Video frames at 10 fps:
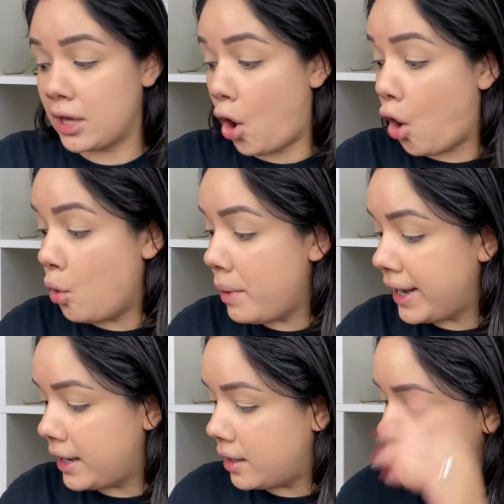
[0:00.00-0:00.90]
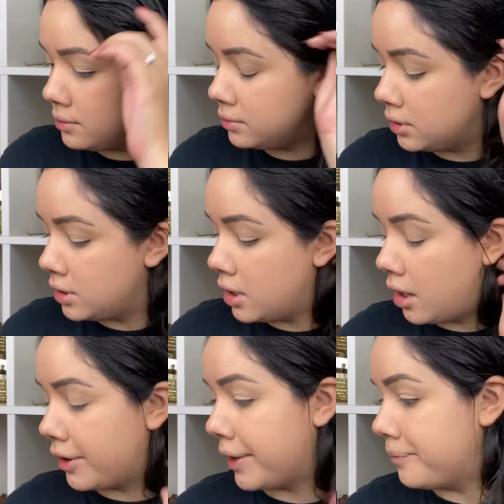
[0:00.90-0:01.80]
oh well.
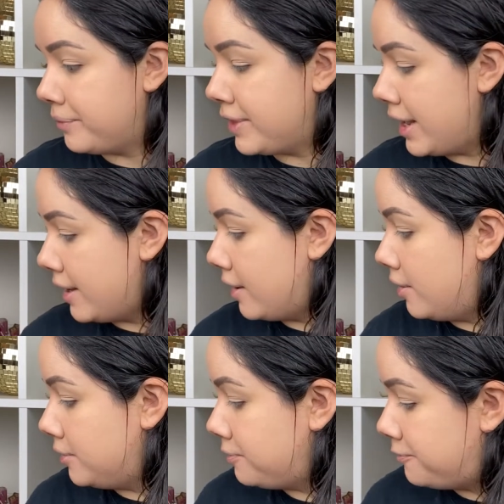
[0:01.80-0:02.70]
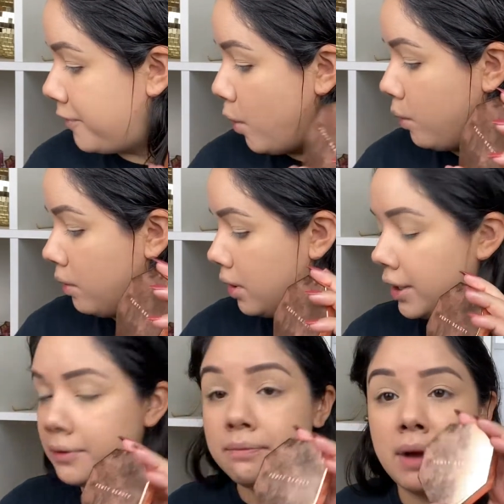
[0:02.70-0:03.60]
Okay, now
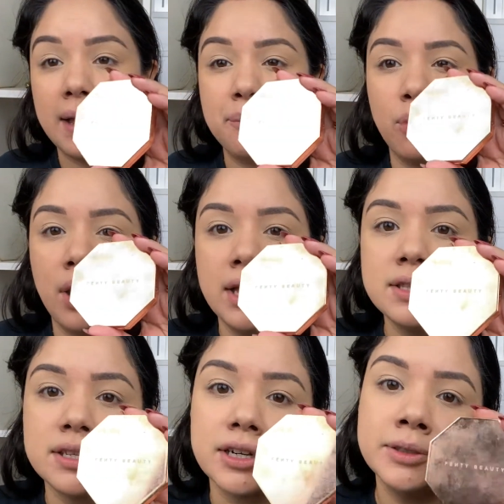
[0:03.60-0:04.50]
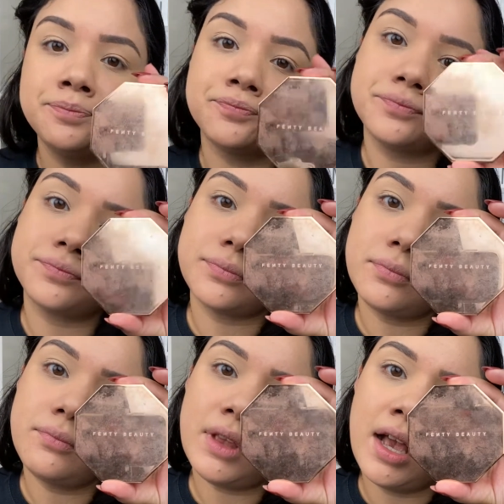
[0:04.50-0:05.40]
for my bronzer,
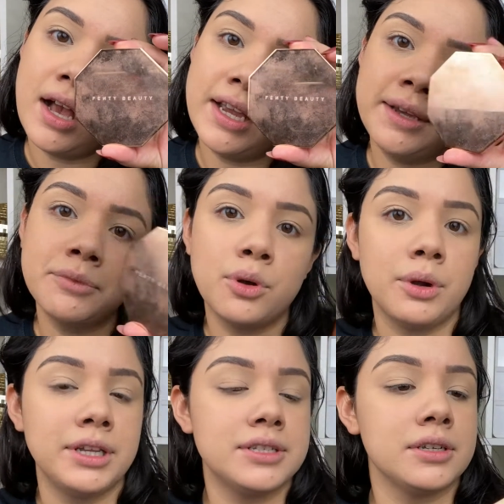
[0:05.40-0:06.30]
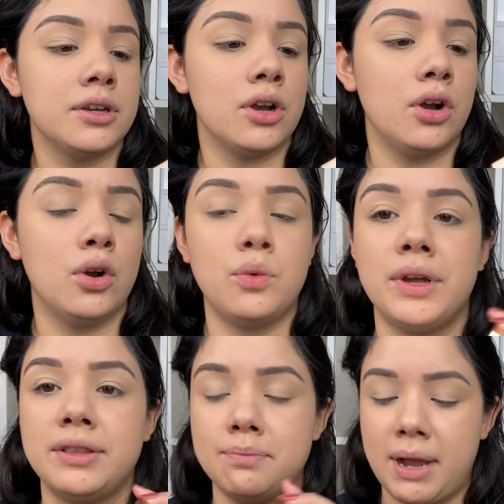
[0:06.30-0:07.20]
I am going to go
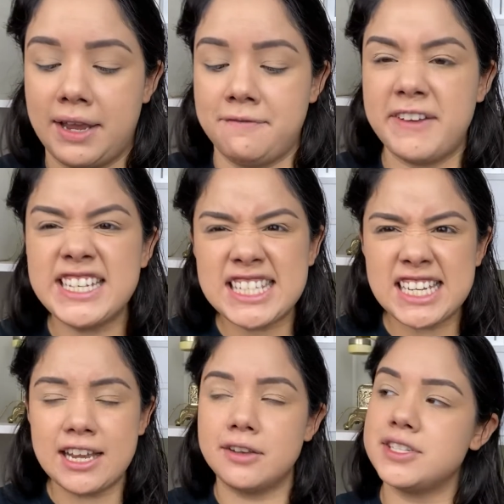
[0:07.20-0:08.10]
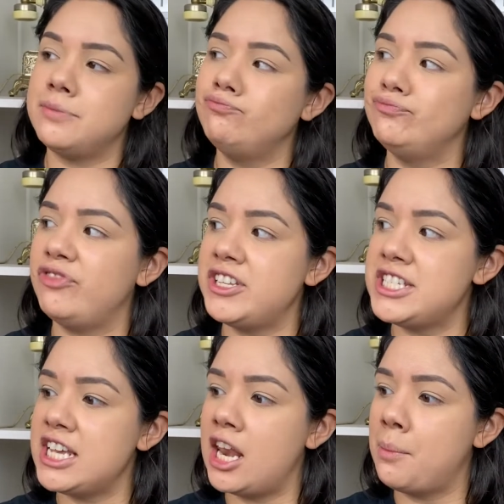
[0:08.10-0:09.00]
with my Fenty. I was like,
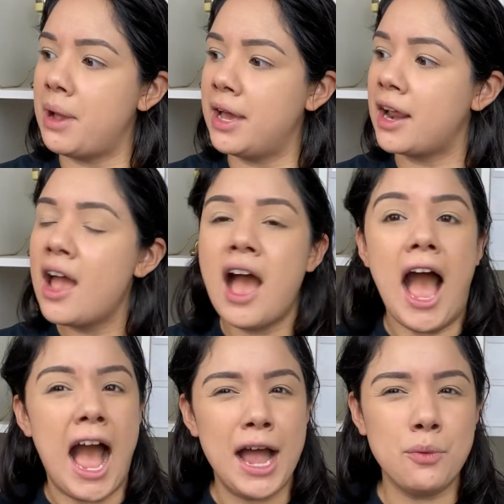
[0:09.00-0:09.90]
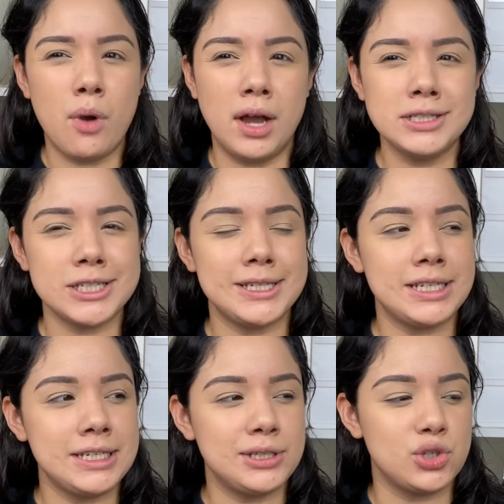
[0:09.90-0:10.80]
Fenty, ALAMAR. I want and
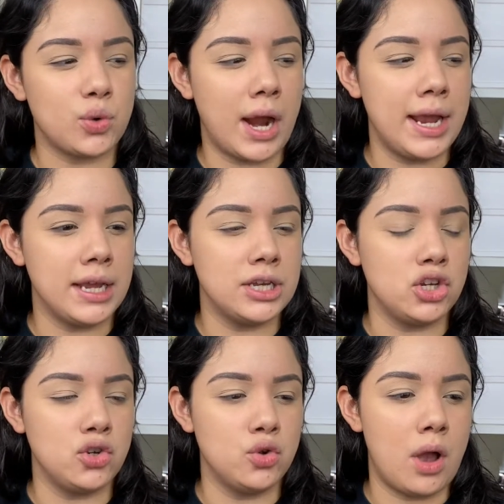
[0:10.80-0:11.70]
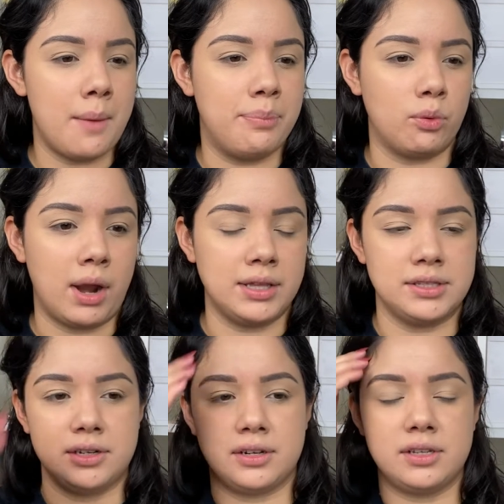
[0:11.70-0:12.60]
need to try a new
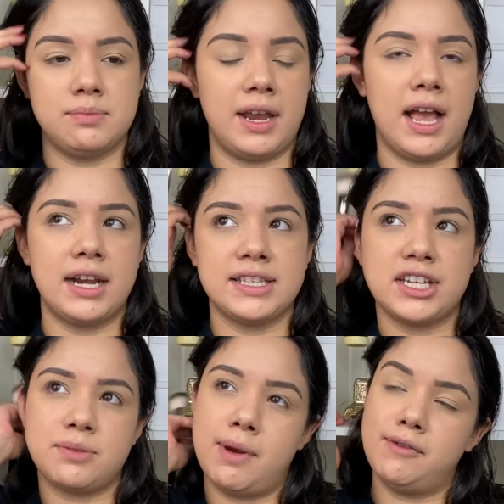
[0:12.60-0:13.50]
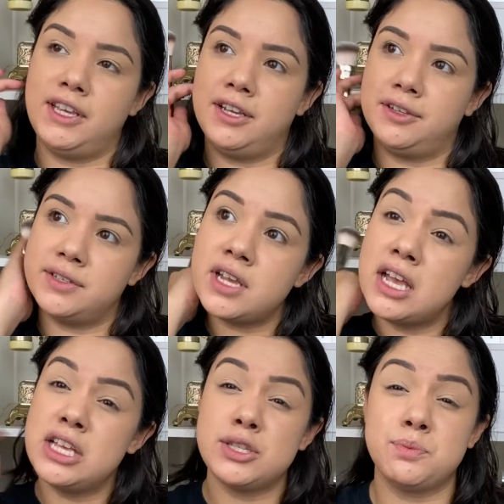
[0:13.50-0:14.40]
bronzer because my Anastasia Beverly Hills
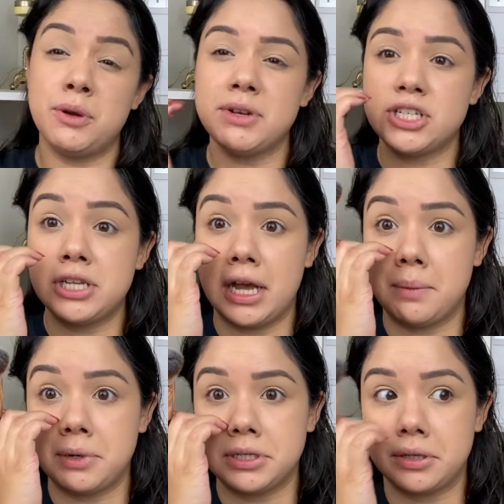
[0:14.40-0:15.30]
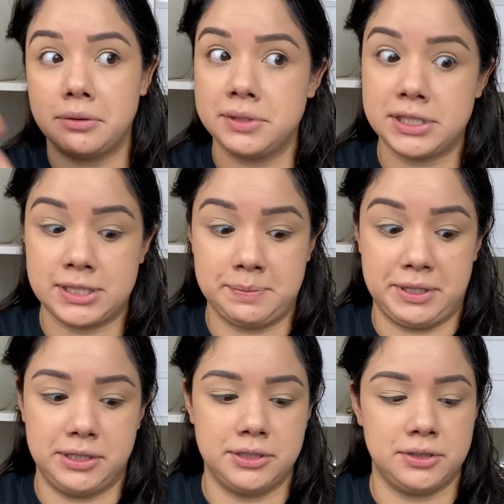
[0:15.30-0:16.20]
is pretty much done. I'm pretty sure that one's
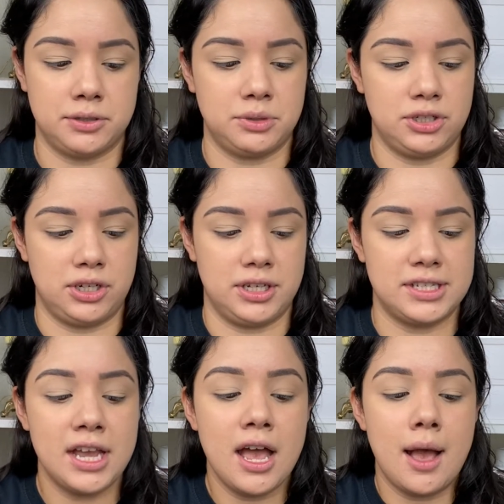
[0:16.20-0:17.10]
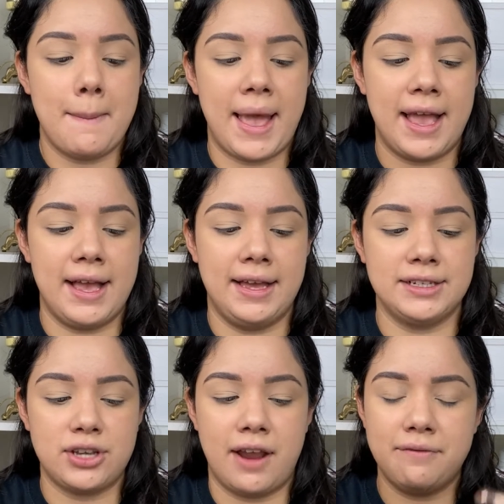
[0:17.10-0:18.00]
expired too, so we shouldn't.
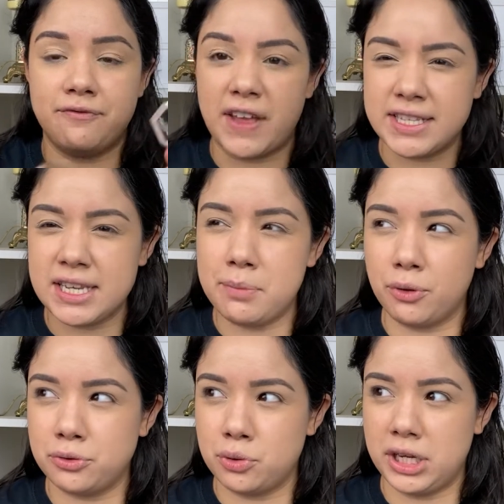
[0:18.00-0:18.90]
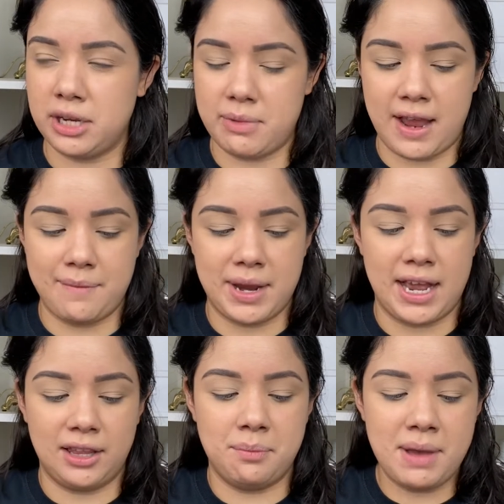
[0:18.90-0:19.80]
And so I have Fenty both cream. I have my
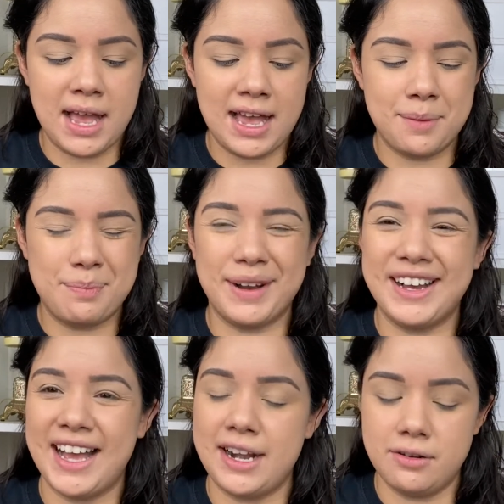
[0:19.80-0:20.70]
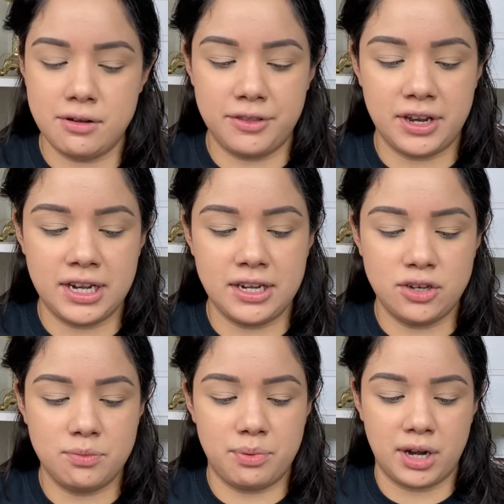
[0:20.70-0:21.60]
ALAMAR, but I don't know. Are there any
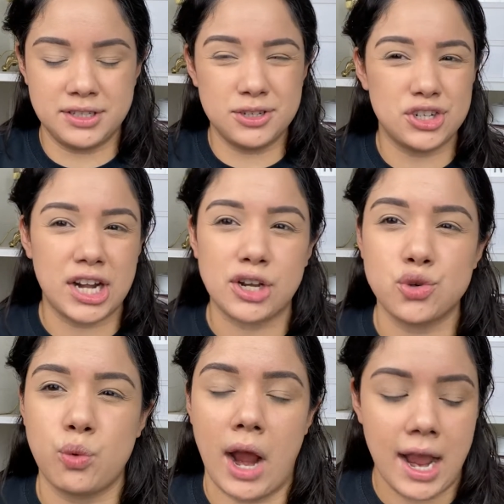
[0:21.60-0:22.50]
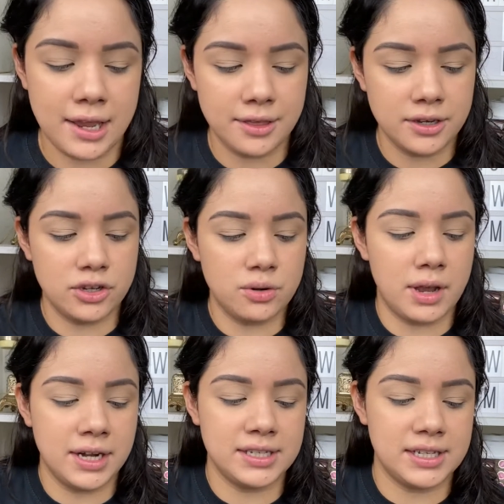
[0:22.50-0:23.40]
new bronzers? Should I try the new
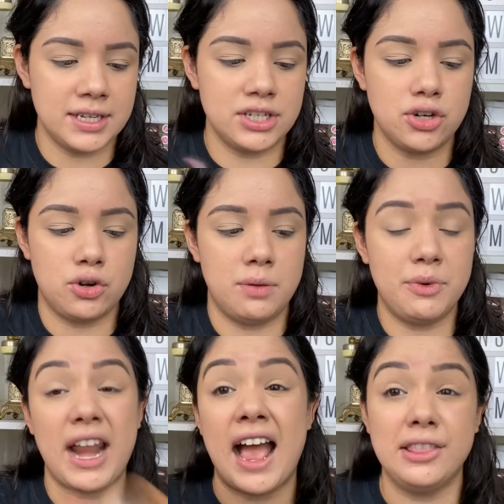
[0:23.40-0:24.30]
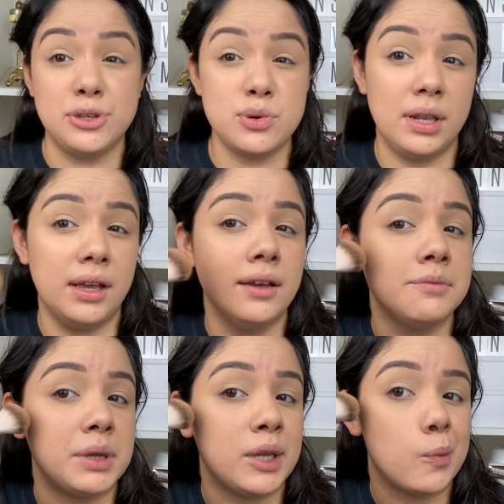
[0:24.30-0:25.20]
Anastasia cream one? I do love
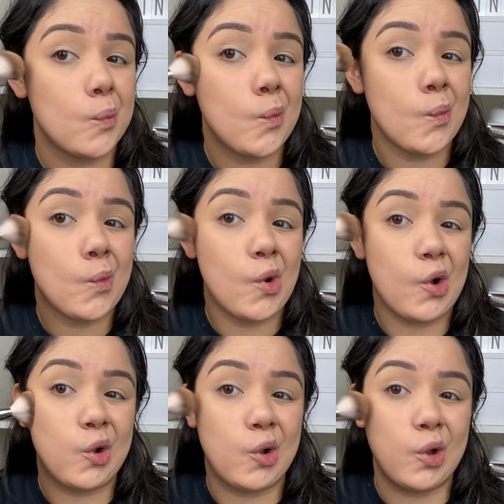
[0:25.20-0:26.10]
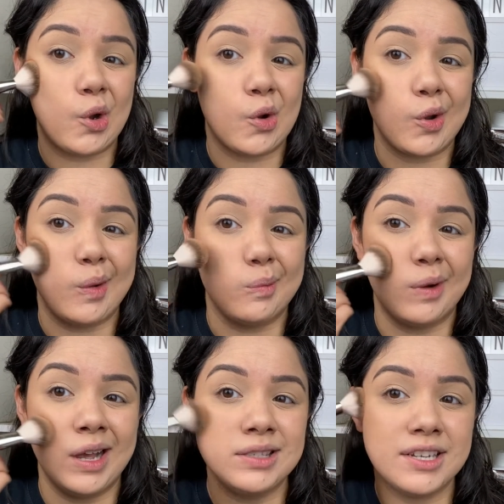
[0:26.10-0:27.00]
me a good cream
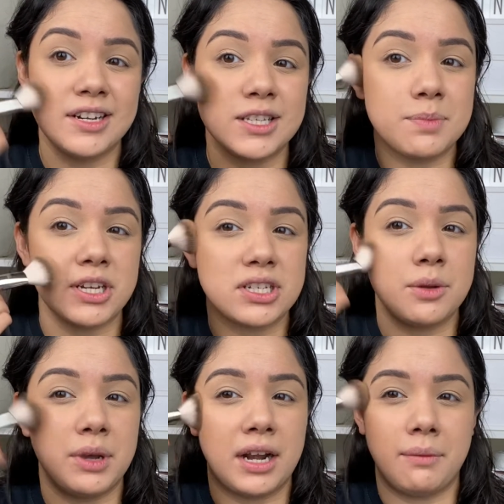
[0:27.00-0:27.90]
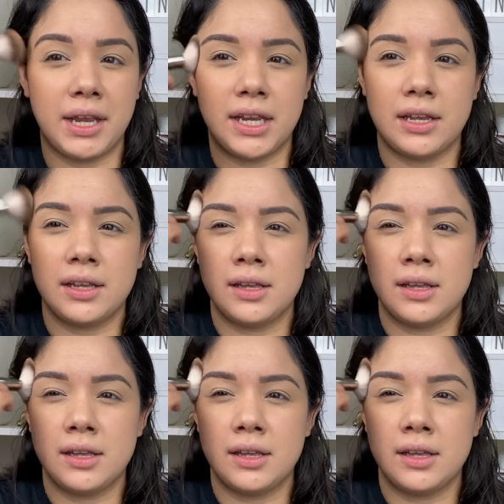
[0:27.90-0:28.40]
bronzer, and especially when I'm like,